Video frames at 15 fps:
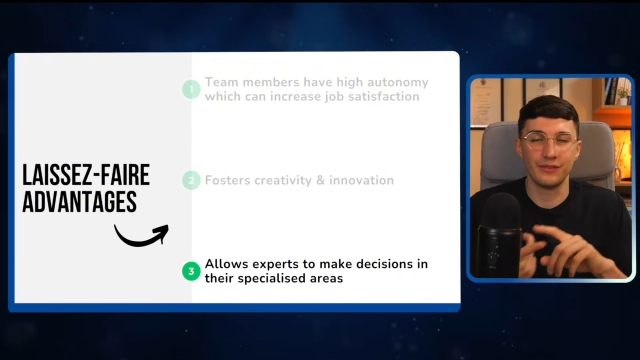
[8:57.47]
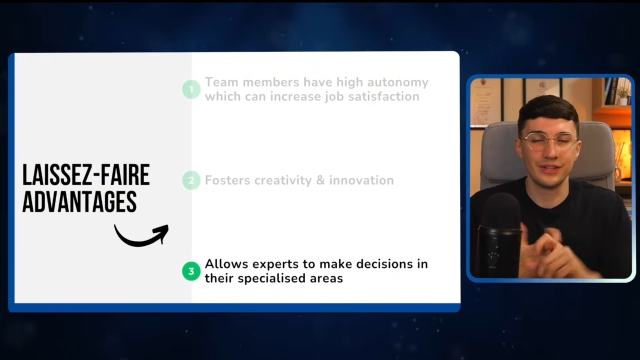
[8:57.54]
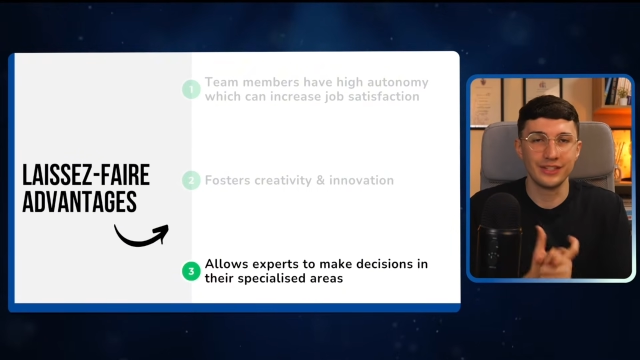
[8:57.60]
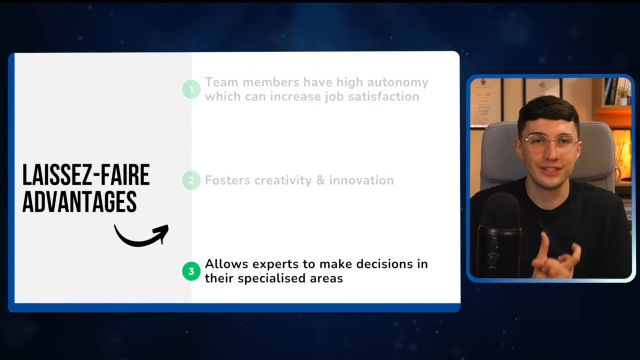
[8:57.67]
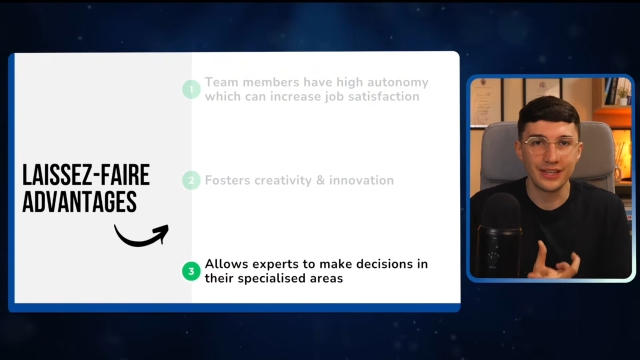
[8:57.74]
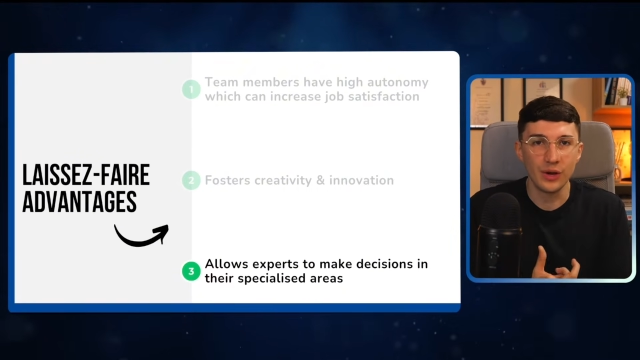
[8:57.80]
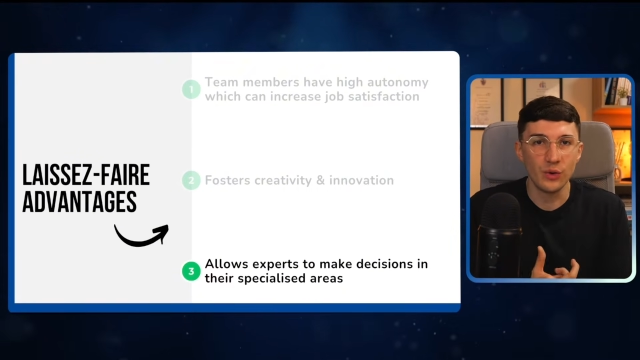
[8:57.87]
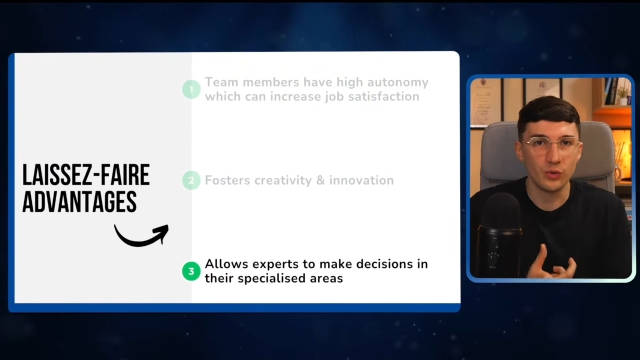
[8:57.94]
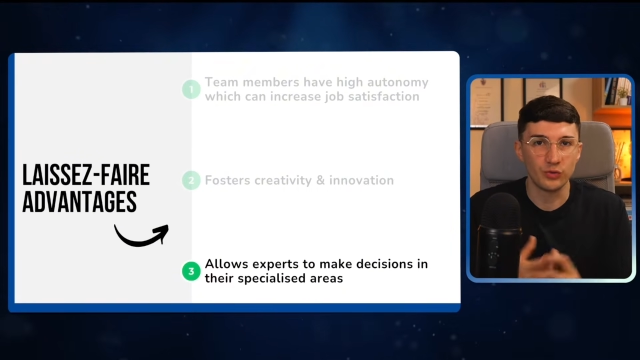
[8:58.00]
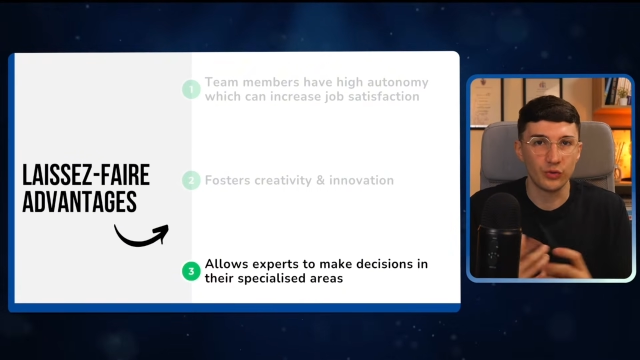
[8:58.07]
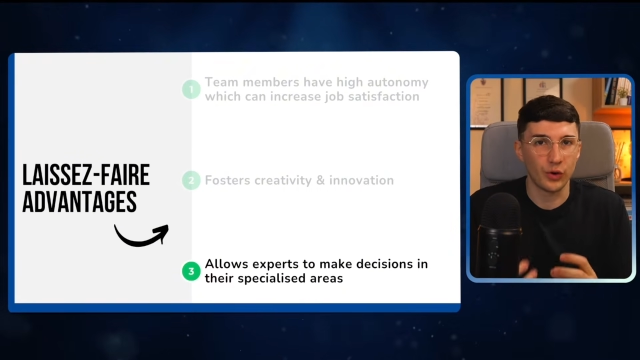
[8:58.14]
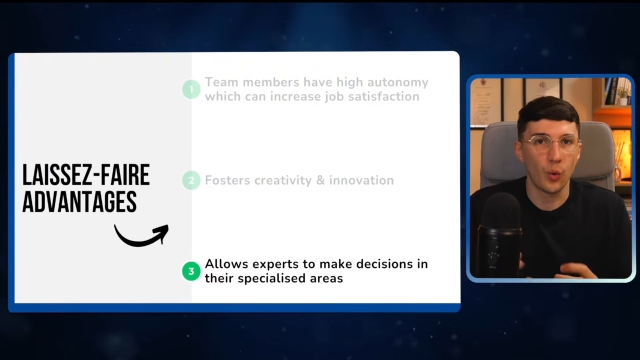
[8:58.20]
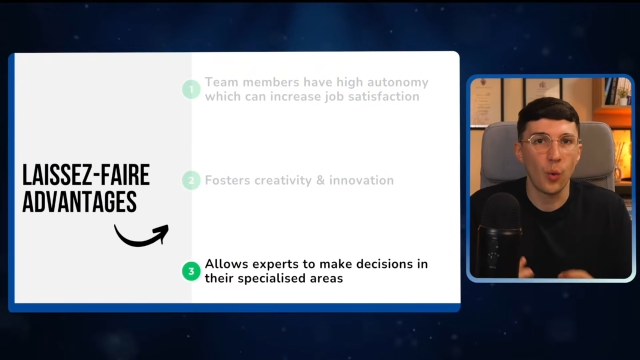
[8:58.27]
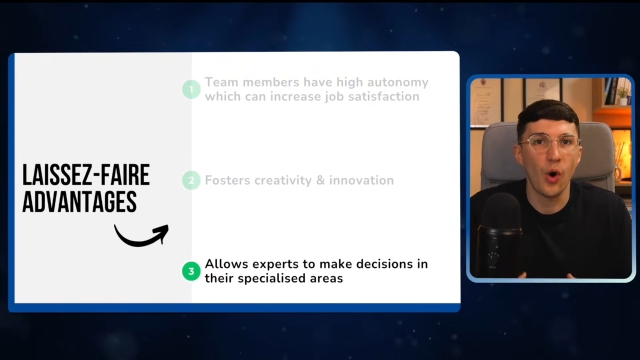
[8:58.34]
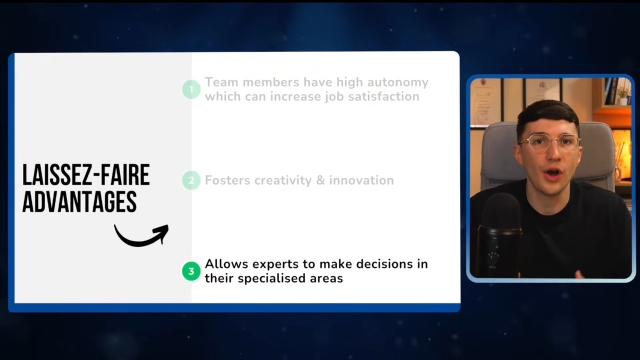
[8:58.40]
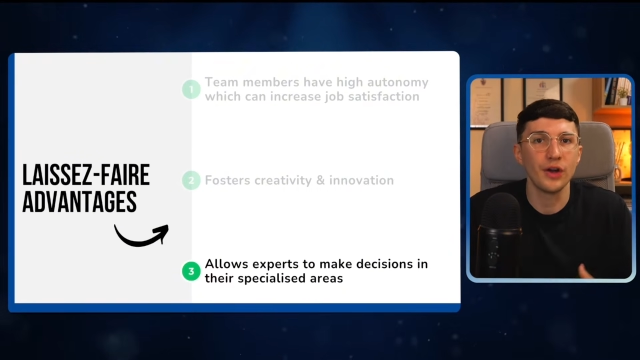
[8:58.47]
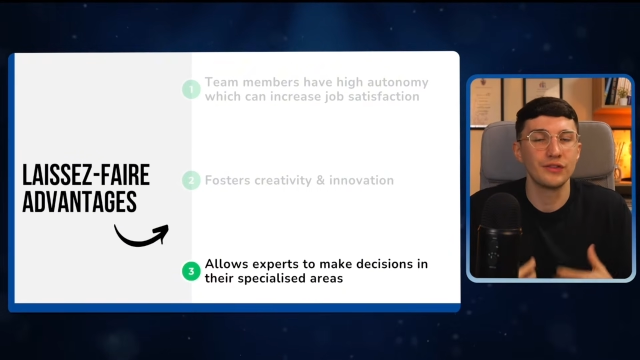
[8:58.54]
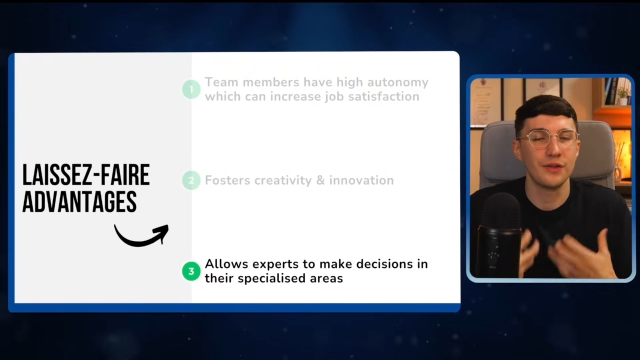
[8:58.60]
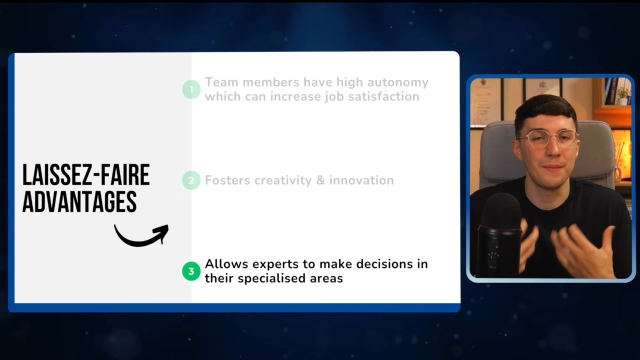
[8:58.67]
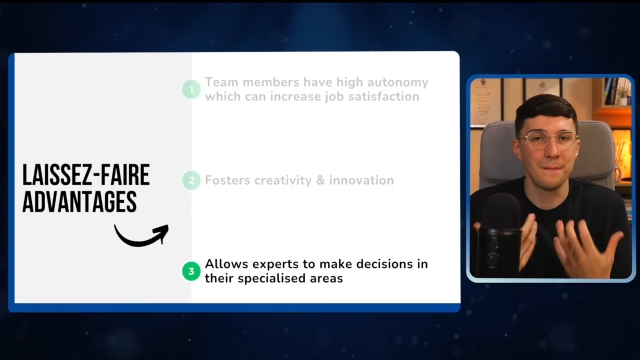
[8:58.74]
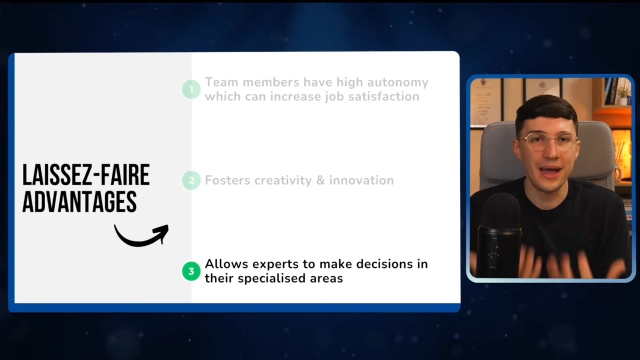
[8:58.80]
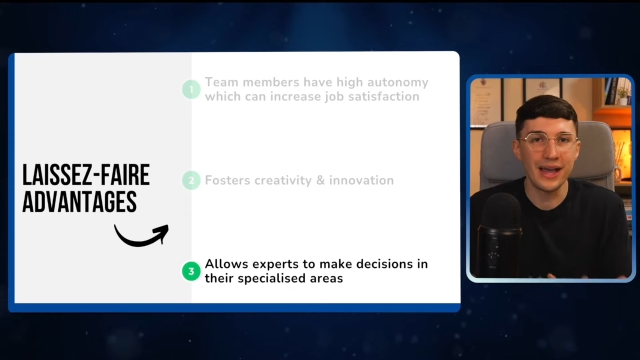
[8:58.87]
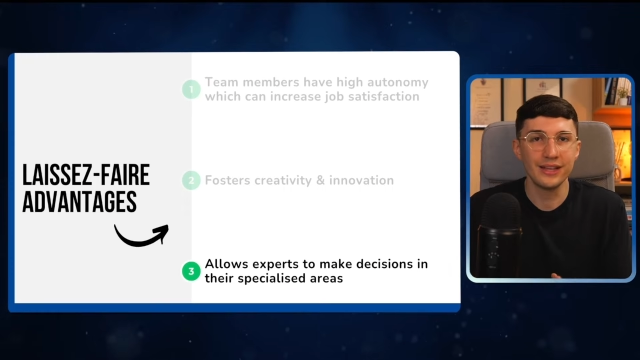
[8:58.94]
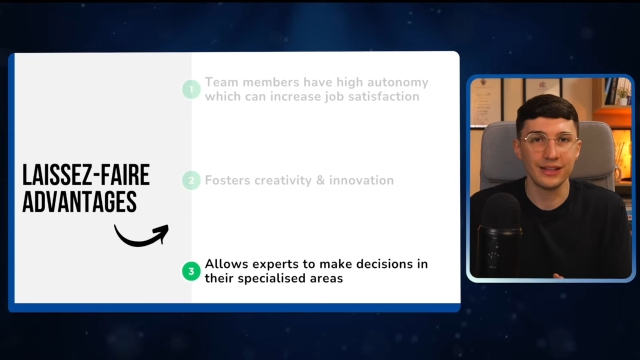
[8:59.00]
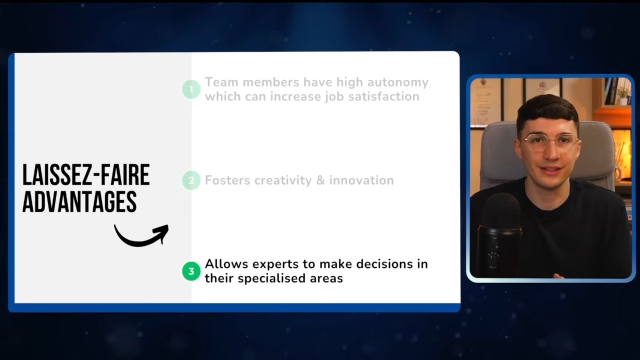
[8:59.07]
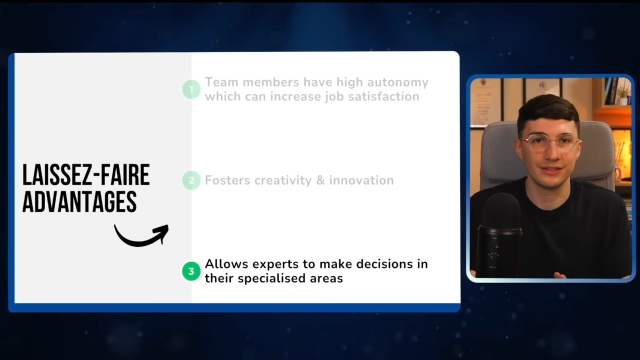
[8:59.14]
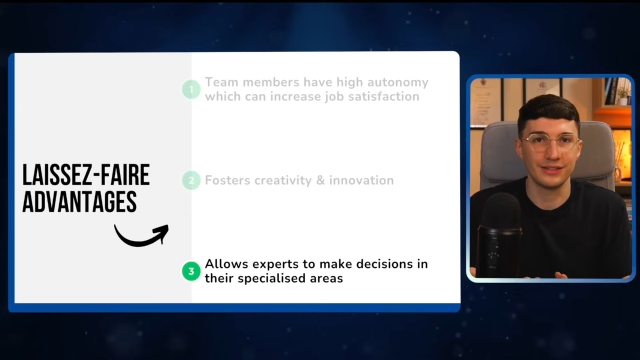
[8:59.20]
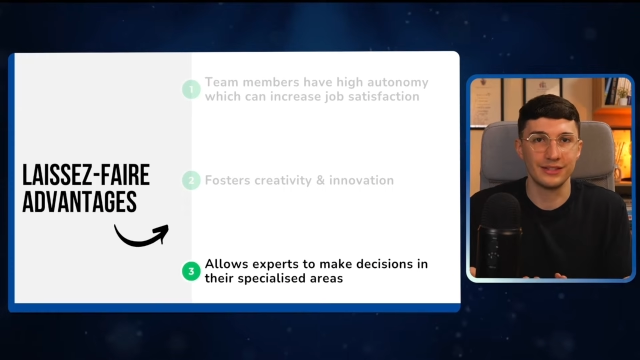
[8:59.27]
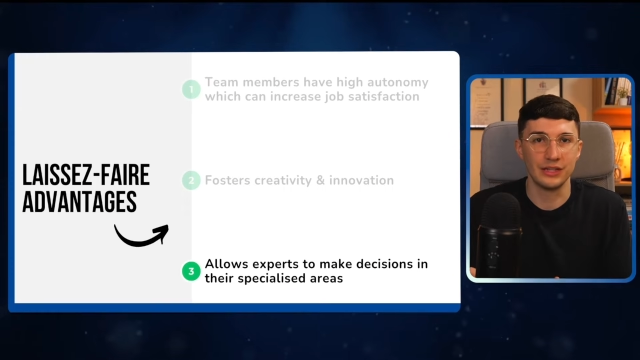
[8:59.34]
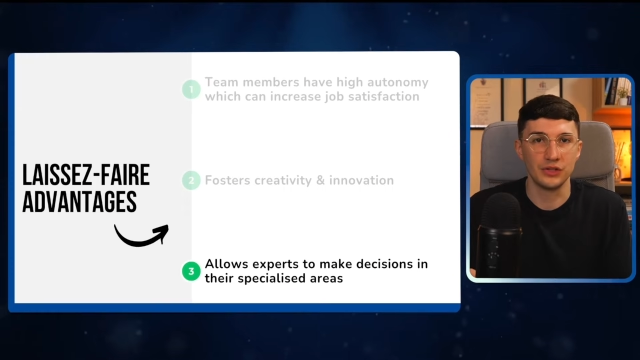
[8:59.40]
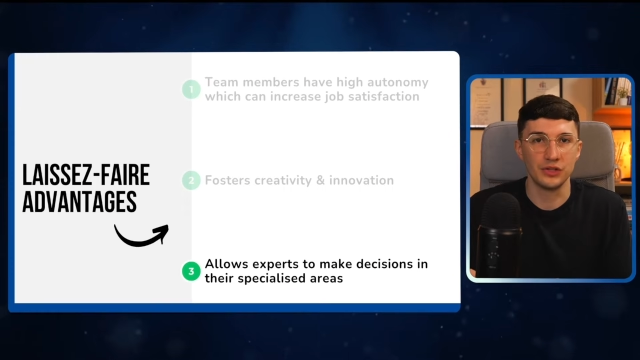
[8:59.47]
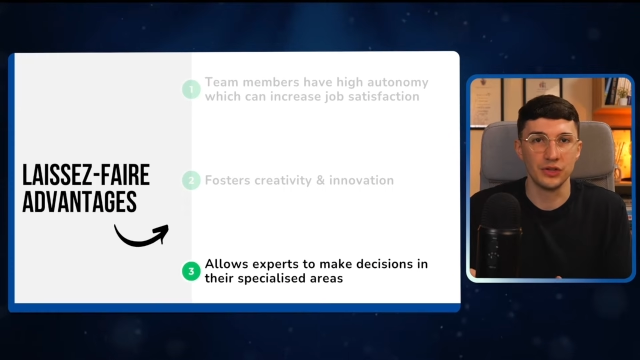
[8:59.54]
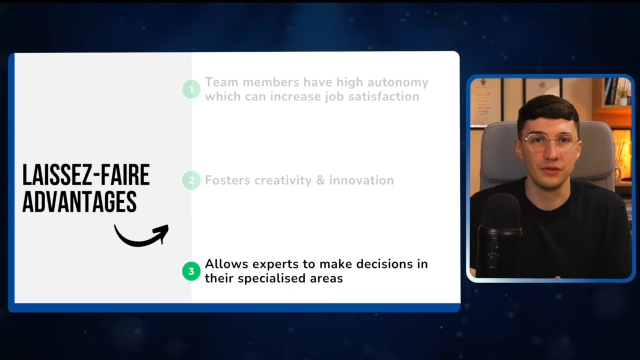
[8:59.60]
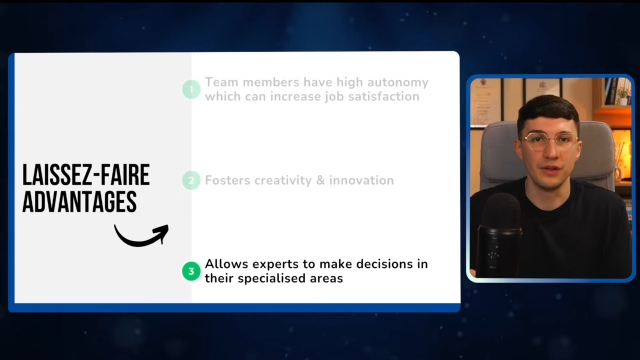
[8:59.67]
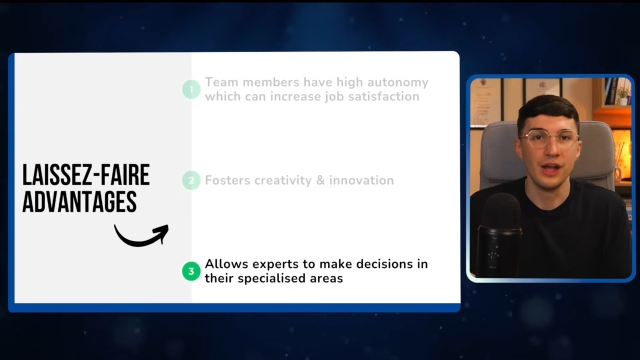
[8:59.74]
skills required to make that decision.